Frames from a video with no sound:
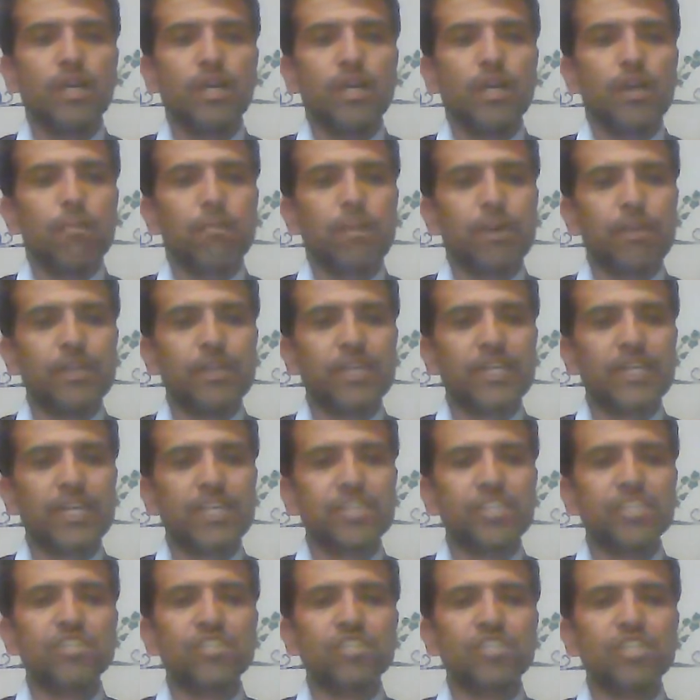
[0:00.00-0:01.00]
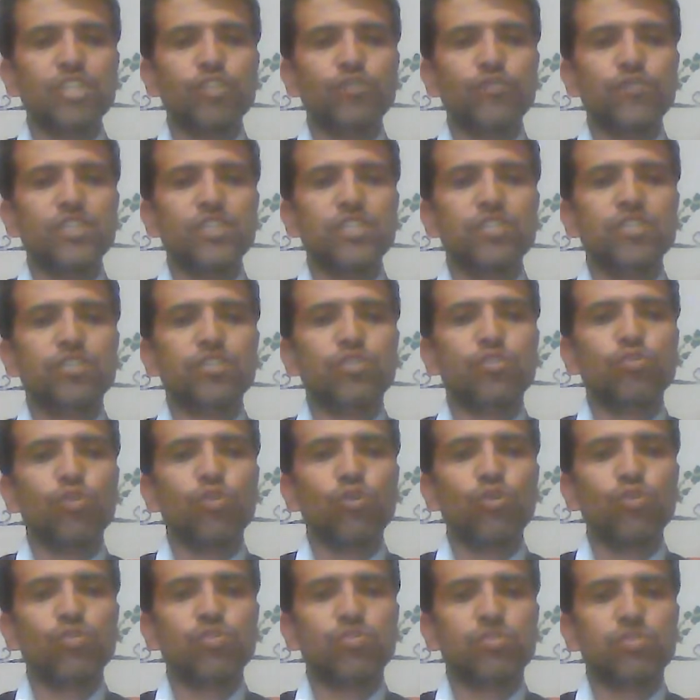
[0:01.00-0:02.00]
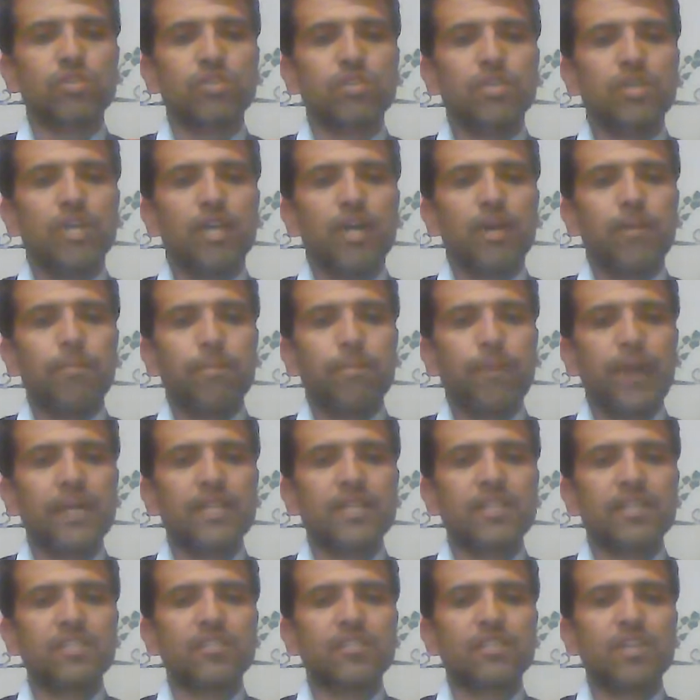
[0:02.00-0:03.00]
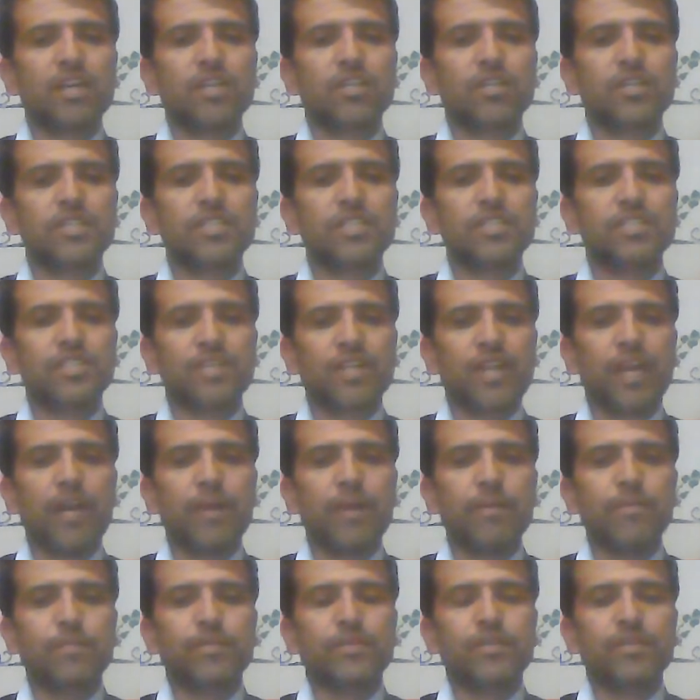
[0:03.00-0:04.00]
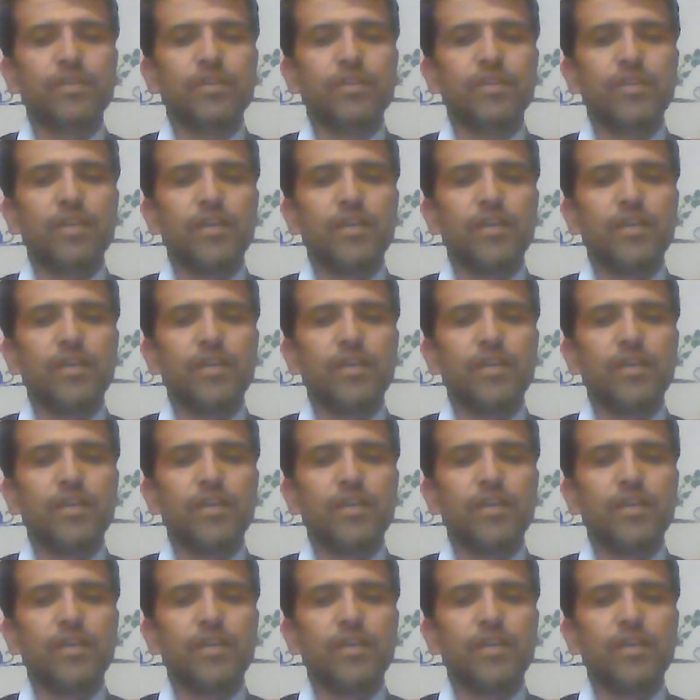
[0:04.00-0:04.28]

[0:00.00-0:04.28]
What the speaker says: publications in which those methods are described.